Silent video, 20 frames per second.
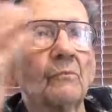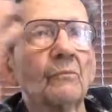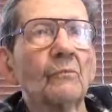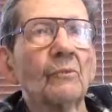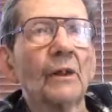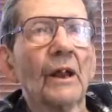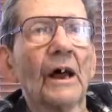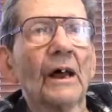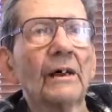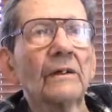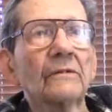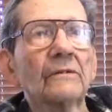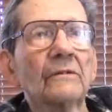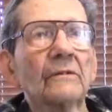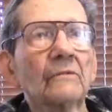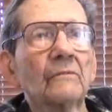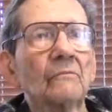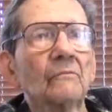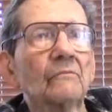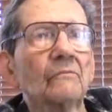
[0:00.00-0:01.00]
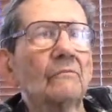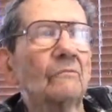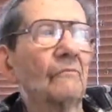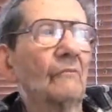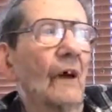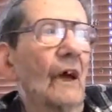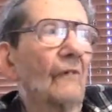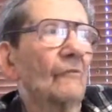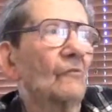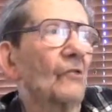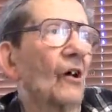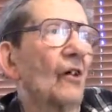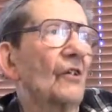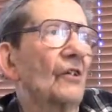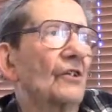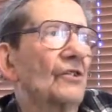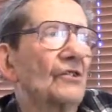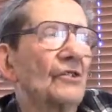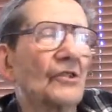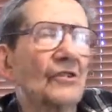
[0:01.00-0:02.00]
but after all
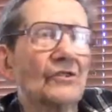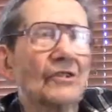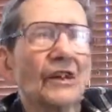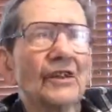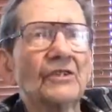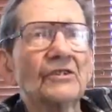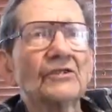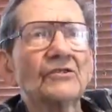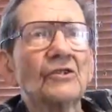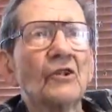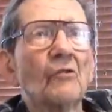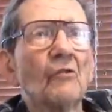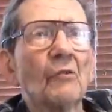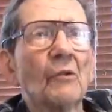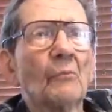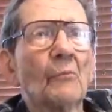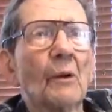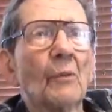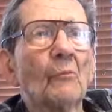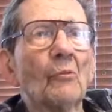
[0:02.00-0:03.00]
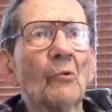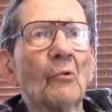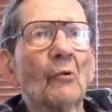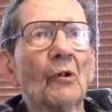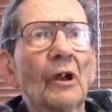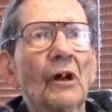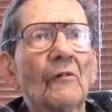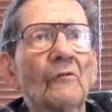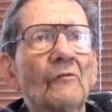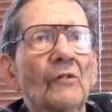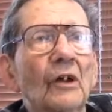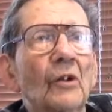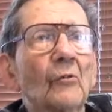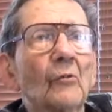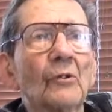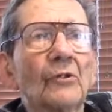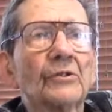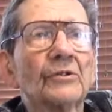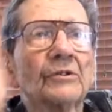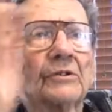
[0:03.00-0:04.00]
these years, I just don't remember what I've done with.